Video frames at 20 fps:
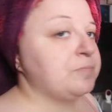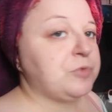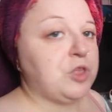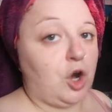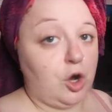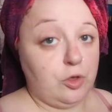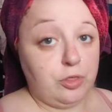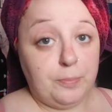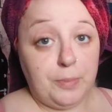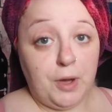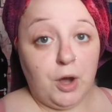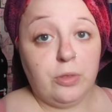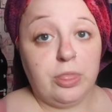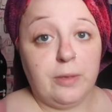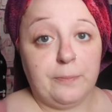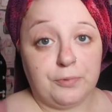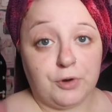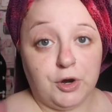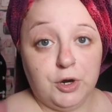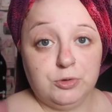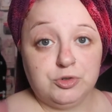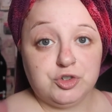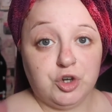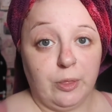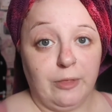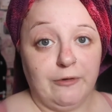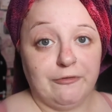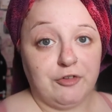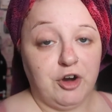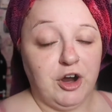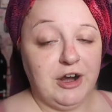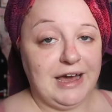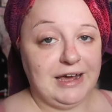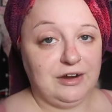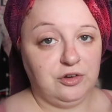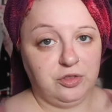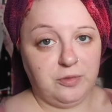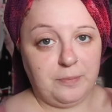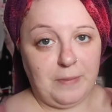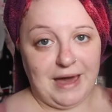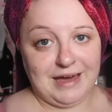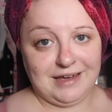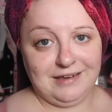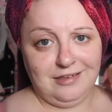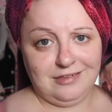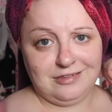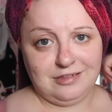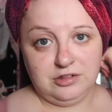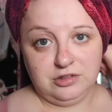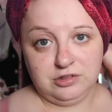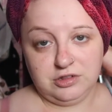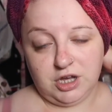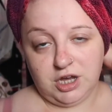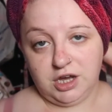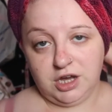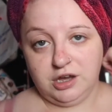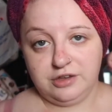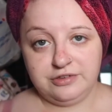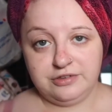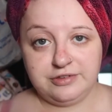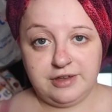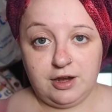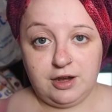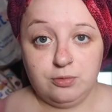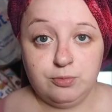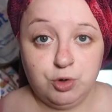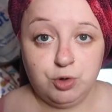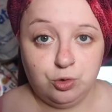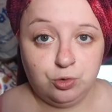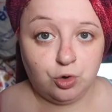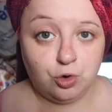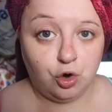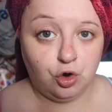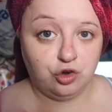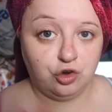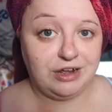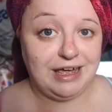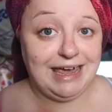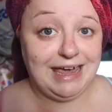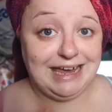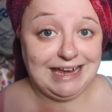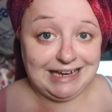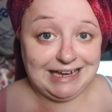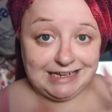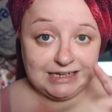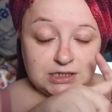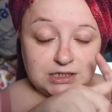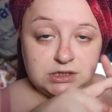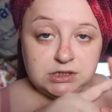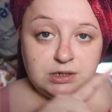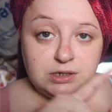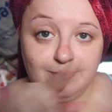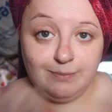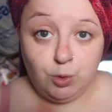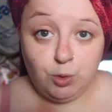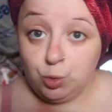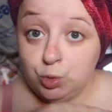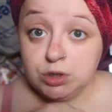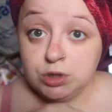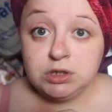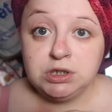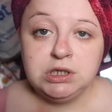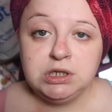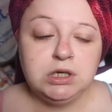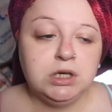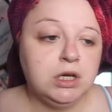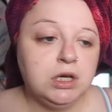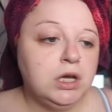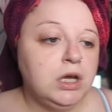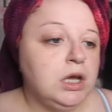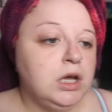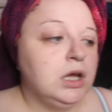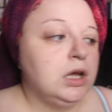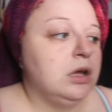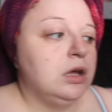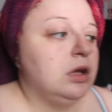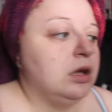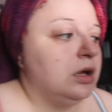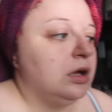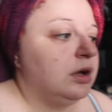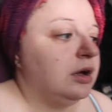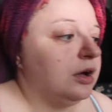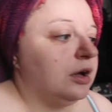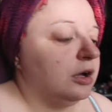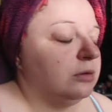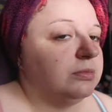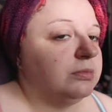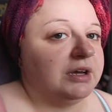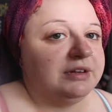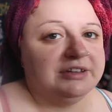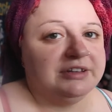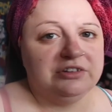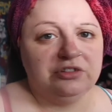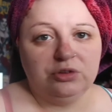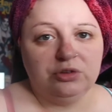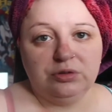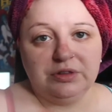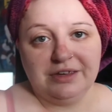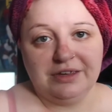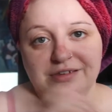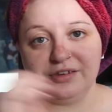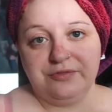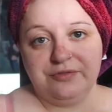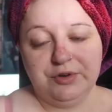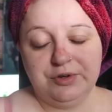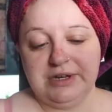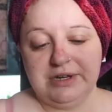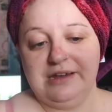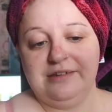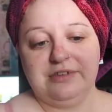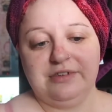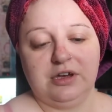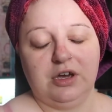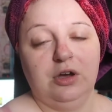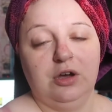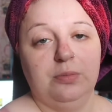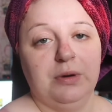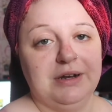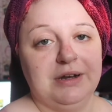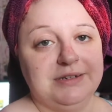or the bow and the brooch on the front and on the back it's a uh, Sailor Moon on a moon um, I did do this a few days ago but I